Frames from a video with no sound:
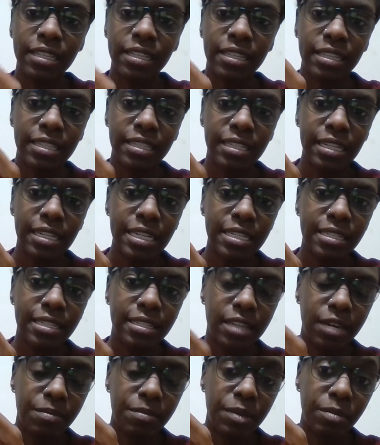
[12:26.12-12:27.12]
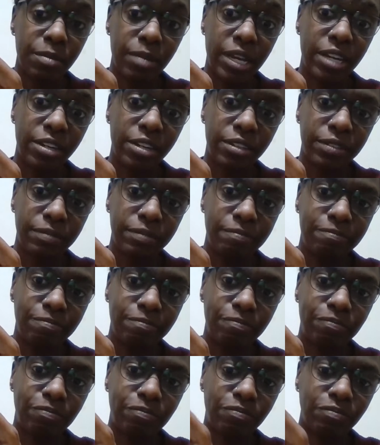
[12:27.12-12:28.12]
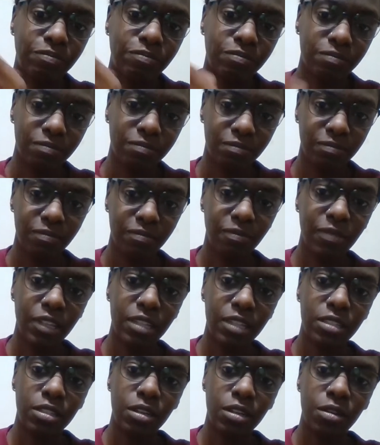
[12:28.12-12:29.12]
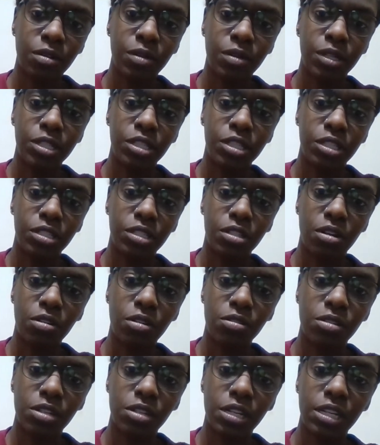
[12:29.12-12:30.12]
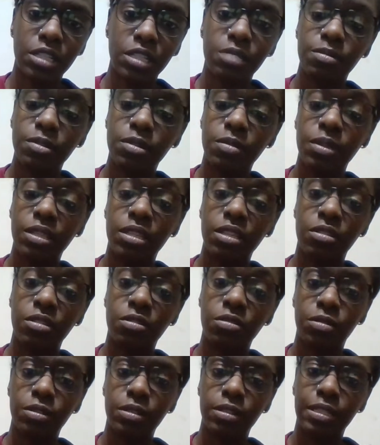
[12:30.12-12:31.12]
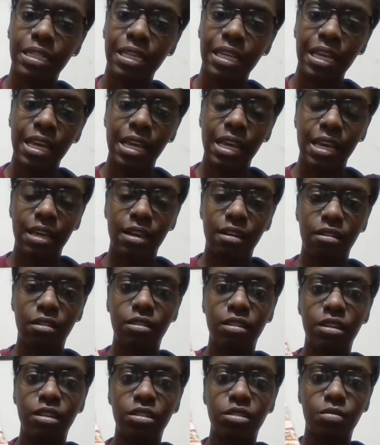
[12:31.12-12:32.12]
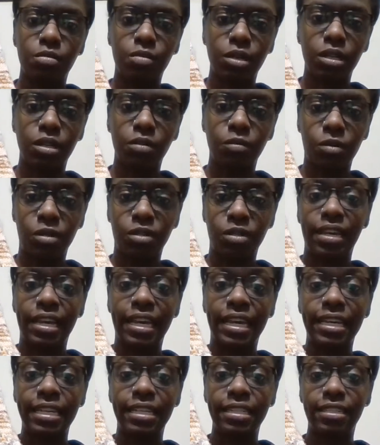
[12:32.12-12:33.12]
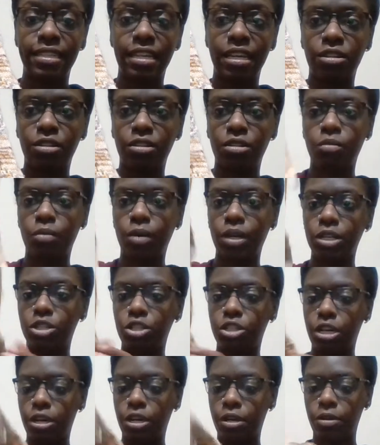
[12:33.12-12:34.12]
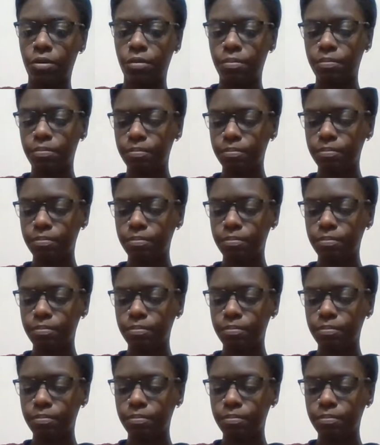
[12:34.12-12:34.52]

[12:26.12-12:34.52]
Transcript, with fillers: this lace diamond pattern. So it just alternates between those, and then it's written with a standard wedge toe